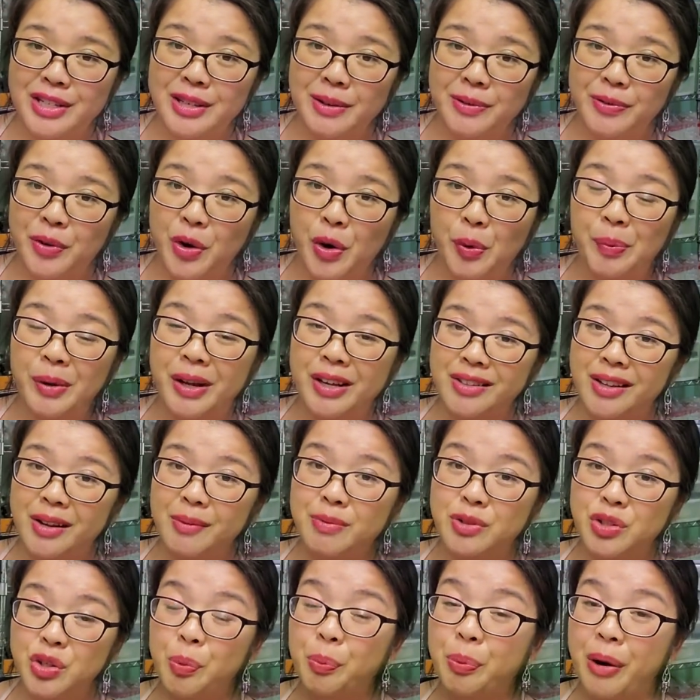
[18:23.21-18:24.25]
Steps for Hope because I'm
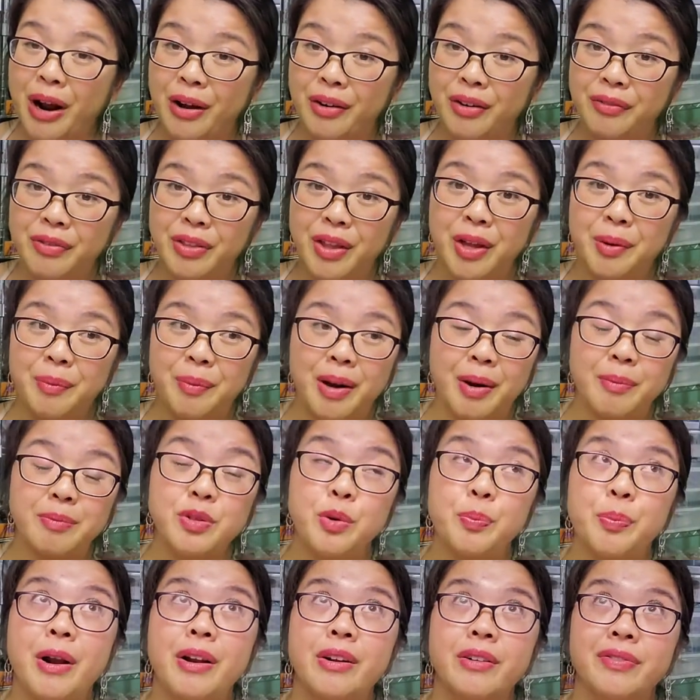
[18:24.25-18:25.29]
so proud of them and I'm so
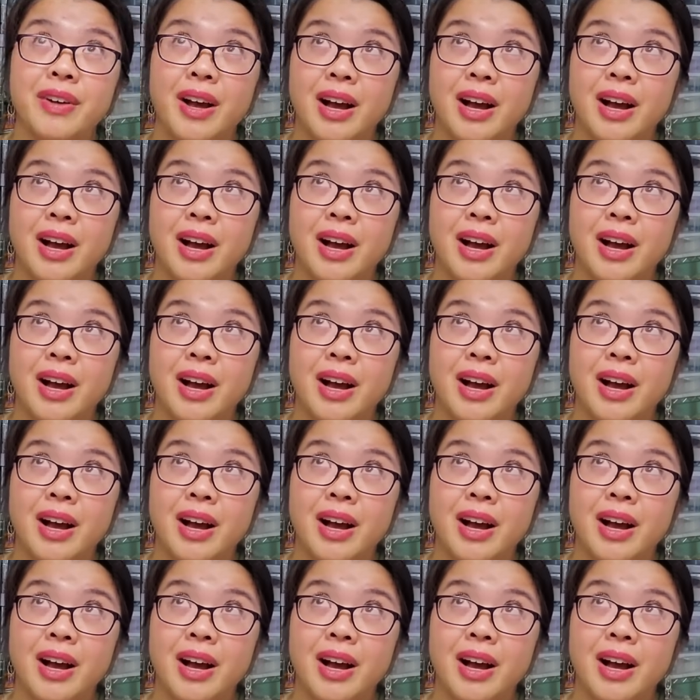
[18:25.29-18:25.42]
proud of